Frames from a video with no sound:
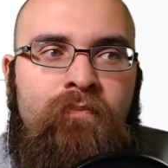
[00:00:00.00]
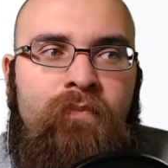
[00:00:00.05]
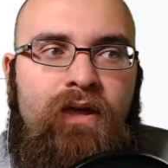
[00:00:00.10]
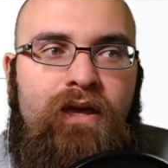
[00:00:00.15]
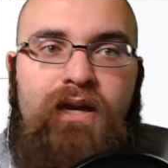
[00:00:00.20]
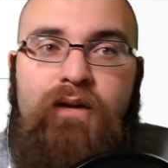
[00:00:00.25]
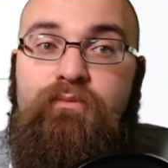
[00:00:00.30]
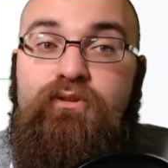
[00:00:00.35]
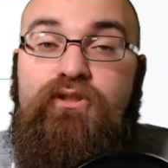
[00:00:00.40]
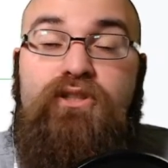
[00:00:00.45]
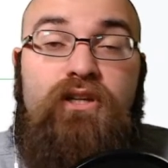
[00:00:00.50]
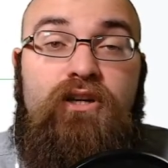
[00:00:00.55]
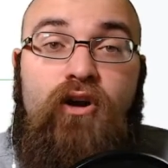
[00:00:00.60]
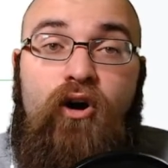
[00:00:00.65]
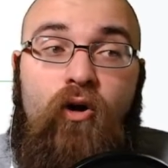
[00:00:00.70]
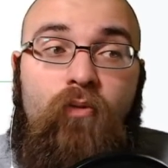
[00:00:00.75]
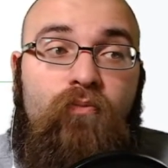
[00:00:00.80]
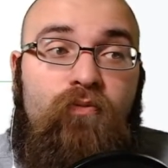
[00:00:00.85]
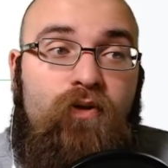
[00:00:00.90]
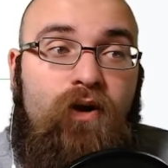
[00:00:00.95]
And I'm just going to
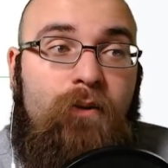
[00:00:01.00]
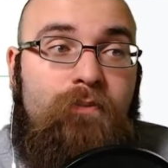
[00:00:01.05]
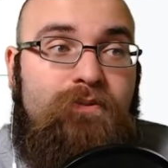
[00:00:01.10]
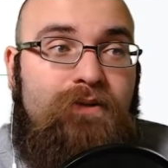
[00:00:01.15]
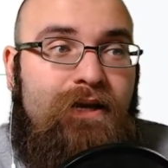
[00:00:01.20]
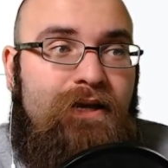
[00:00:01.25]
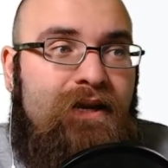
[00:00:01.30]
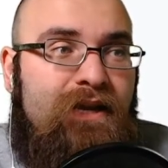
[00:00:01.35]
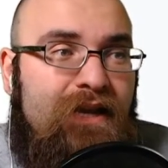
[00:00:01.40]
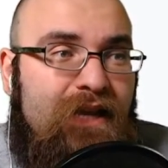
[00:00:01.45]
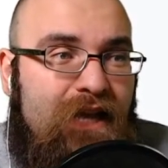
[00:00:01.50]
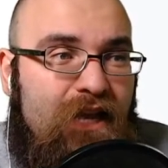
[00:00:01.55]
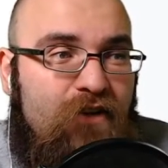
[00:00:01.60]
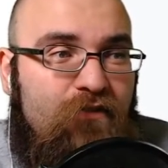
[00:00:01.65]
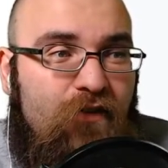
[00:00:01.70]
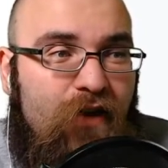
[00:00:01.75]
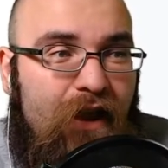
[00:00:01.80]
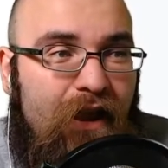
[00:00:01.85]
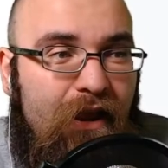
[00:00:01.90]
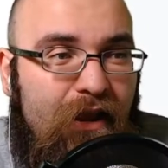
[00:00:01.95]
hope for upside.
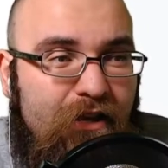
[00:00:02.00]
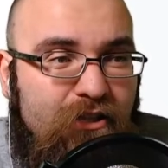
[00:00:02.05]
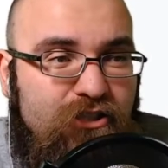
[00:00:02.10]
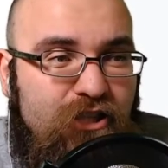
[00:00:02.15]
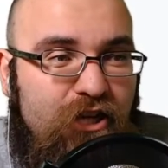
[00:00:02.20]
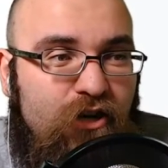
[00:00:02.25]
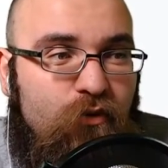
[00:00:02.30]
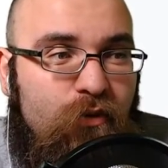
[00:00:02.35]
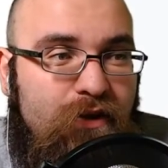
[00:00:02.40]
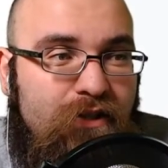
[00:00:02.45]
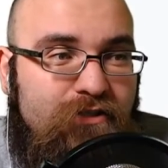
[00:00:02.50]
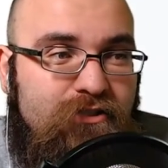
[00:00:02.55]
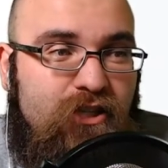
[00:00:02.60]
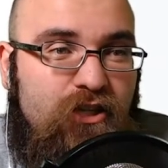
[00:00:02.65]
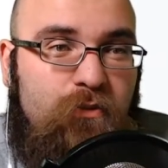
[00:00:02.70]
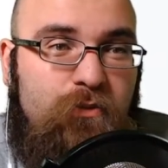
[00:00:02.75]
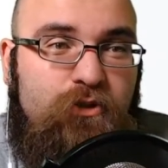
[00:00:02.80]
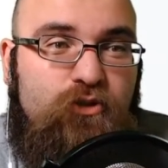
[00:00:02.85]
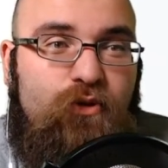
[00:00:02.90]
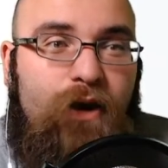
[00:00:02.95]
If AJ Green is going
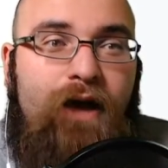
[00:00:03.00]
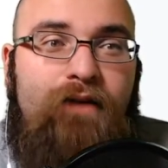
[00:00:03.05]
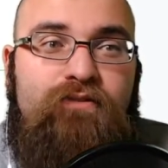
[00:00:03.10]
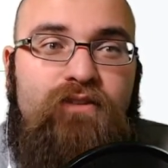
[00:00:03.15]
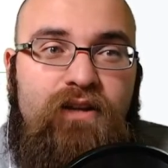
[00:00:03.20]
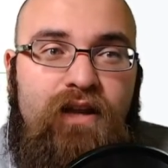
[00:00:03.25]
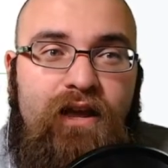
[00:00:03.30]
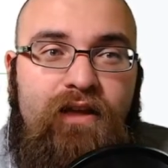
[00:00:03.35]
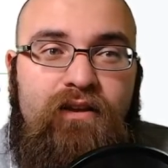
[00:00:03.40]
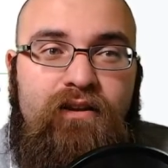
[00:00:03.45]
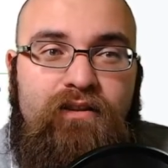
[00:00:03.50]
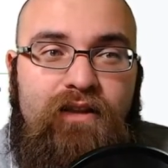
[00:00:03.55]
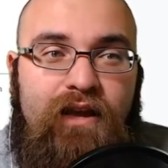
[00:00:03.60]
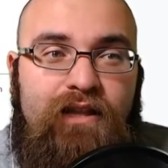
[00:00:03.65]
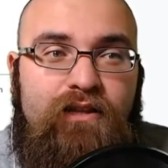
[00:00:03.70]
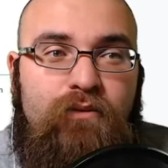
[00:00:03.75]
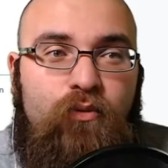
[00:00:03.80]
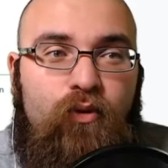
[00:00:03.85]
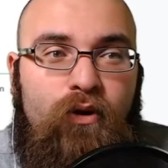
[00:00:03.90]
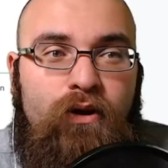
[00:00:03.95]
to be drafted ahead of
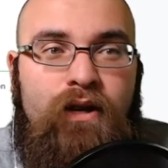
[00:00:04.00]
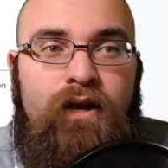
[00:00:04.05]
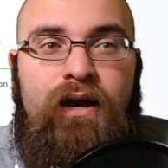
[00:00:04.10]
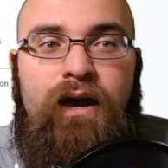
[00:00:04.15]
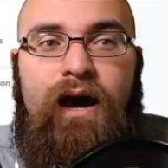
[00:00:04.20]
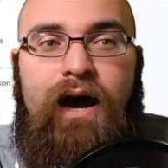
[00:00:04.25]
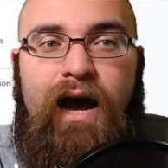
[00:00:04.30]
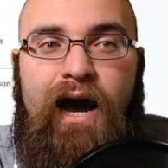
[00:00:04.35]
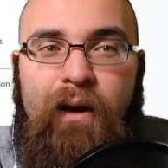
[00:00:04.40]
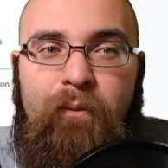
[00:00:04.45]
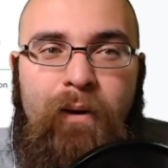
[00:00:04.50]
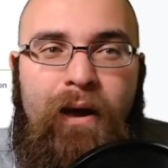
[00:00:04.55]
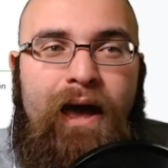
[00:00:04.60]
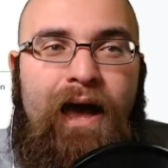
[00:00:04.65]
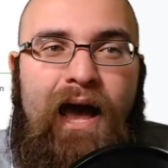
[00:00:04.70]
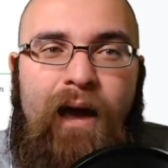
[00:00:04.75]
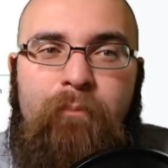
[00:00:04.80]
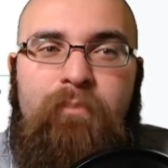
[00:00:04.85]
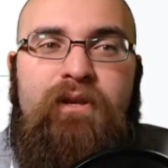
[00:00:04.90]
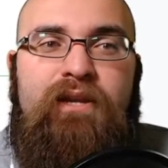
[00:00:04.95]
Tyler Boyd, I'm
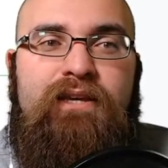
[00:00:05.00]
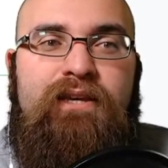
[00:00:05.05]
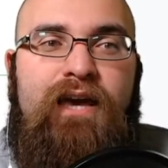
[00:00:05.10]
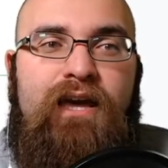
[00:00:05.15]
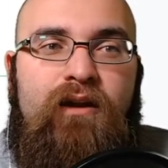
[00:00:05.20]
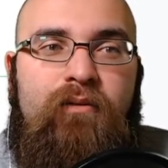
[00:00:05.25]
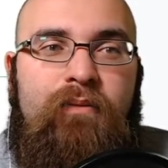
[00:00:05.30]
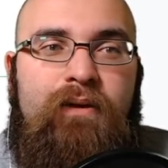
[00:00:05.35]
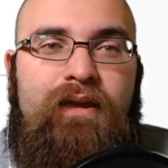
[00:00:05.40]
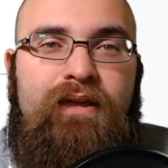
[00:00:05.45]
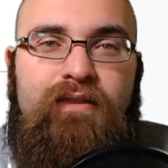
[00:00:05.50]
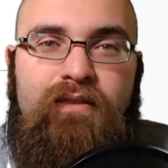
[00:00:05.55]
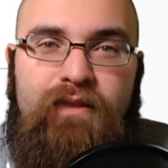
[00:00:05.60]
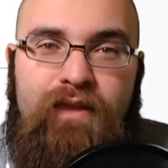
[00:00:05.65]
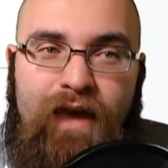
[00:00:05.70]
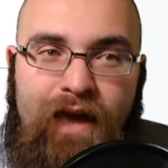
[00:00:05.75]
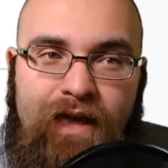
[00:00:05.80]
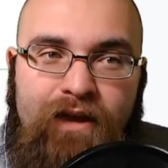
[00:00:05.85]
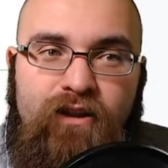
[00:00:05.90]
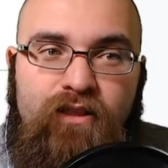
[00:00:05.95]
happy to get him in
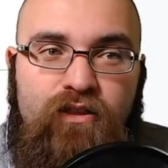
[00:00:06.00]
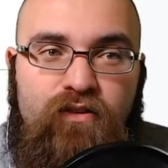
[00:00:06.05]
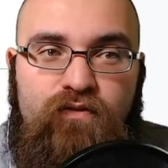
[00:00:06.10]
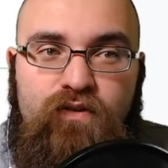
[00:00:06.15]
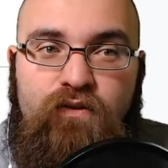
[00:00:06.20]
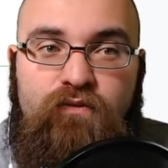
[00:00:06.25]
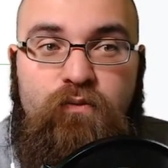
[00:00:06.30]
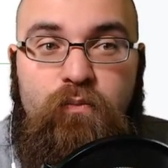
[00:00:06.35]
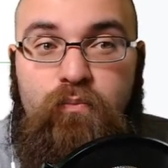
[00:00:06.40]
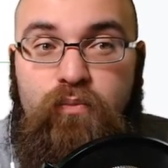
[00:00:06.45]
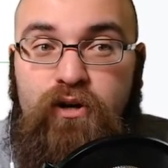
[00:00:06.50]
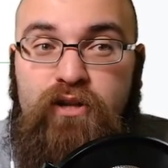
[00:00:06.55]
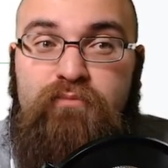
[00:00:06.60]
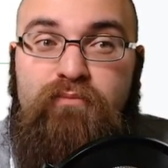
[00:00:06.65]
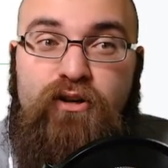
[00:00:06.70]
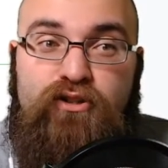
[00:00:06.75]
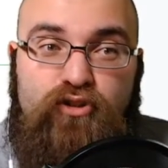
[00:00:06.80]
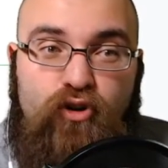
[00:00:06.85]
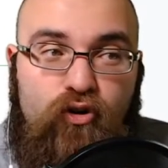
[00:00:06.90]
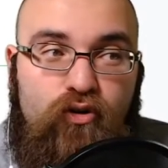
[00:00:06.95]
the end of the fifth, pretty
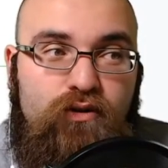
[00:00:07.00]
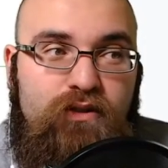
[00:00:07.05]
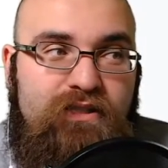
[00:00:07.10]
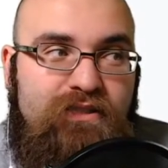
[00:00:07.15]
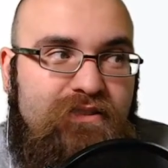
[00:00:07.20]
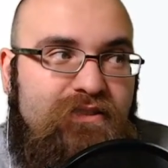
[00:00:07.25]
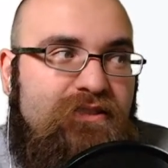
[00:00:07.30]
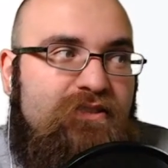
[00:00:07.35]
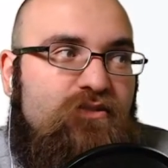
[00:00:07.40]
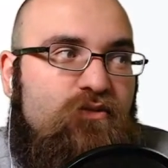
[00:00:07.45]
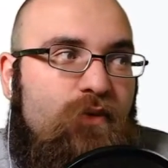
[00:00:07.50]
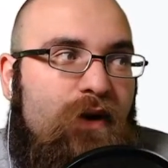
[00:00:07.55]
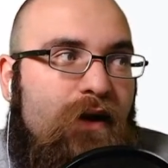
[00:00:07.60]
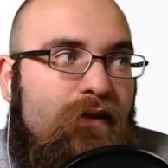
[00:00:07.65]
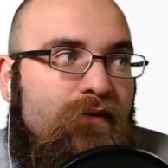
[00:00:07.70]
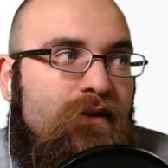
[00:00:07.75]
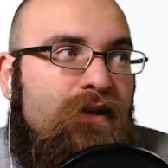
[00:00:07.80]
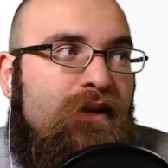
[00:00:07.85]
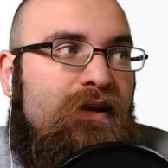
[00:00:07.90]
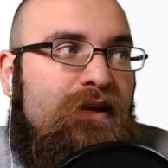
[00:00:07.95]
much early sixth round.